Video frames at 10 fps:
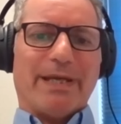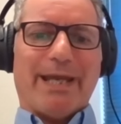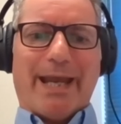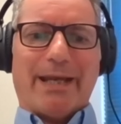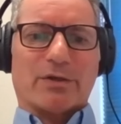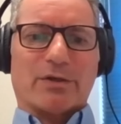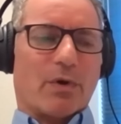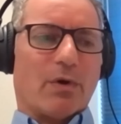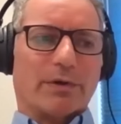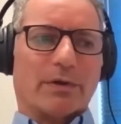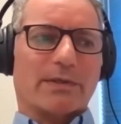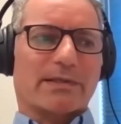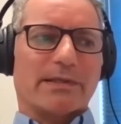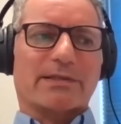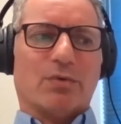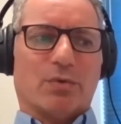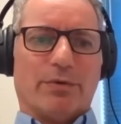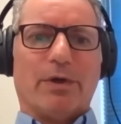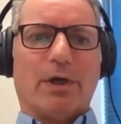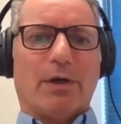and it's not just allowed to
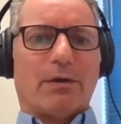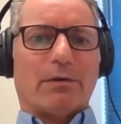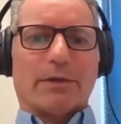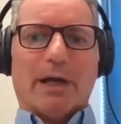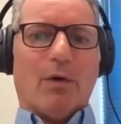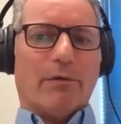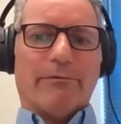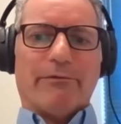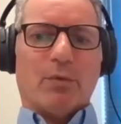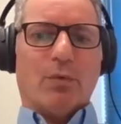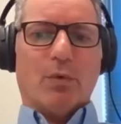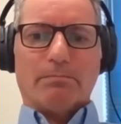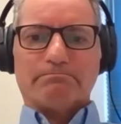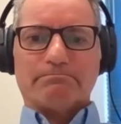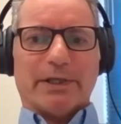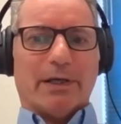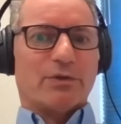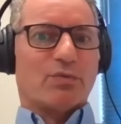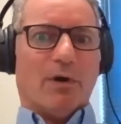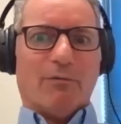meander on, because this could go on
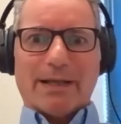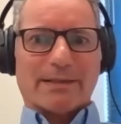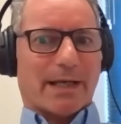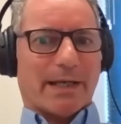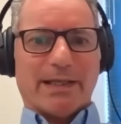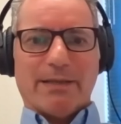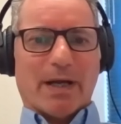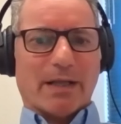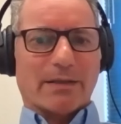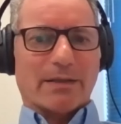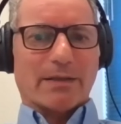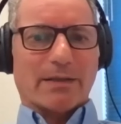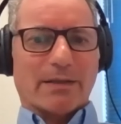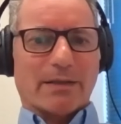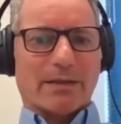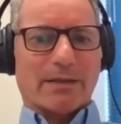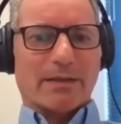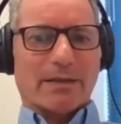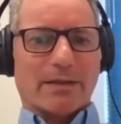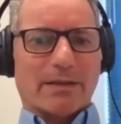for 12 months, 18 months.